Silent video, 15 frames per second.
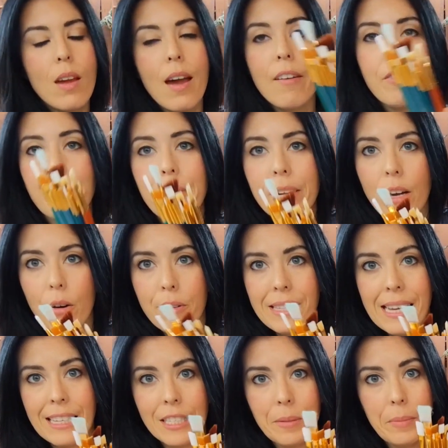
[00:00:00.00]
everybody always
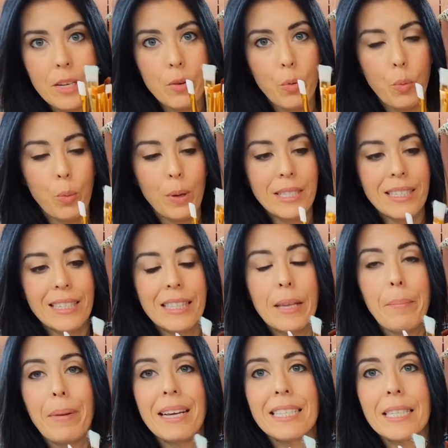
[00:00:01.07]
asks me what's the
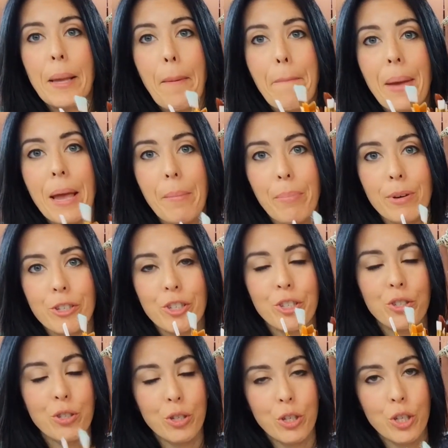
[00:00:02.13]
best
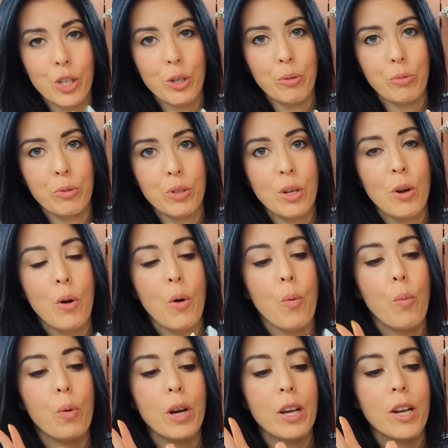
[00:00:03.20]
paintbrushes to use.
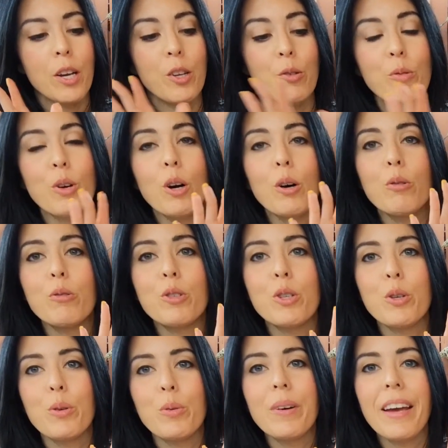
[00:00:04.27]
When you go
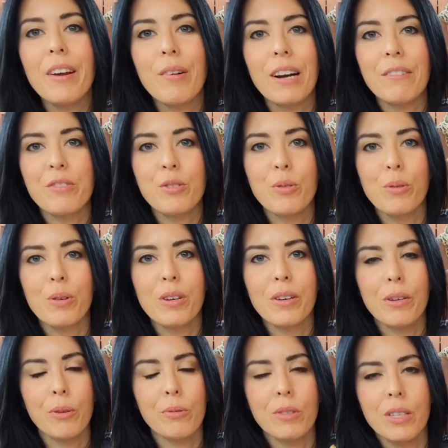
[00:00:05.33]
to a craft store,
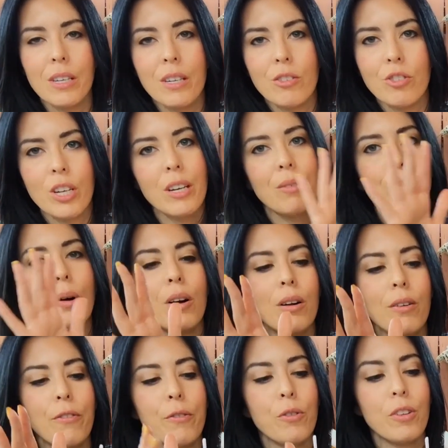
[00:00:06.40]
you'll see a giant
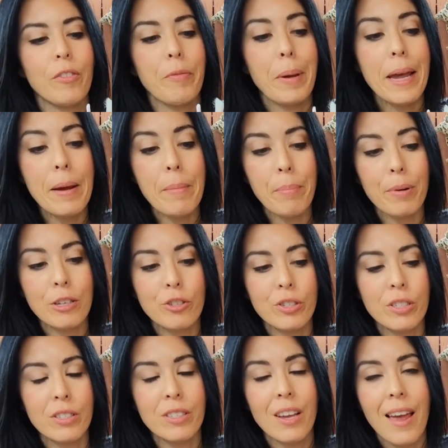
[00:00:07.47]
wall full of
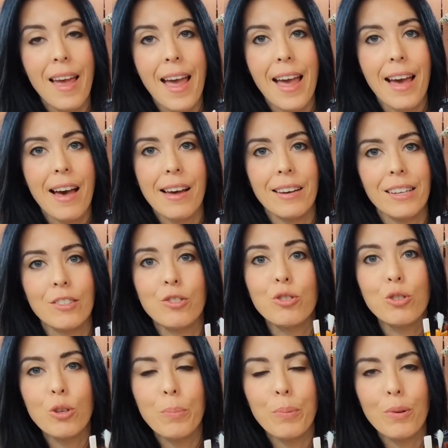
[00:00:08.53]
paintbrushes, and it's
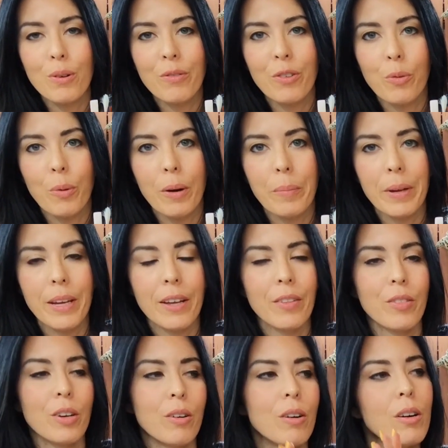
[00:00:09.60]
super overwhelming.
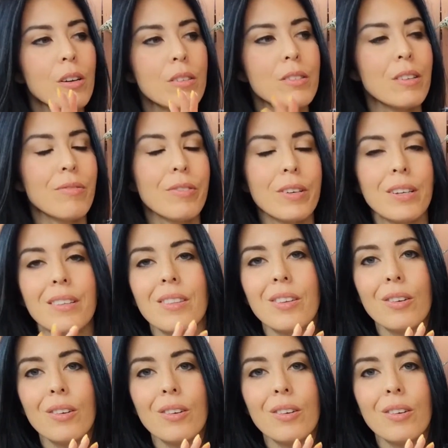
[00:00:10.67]
They're all different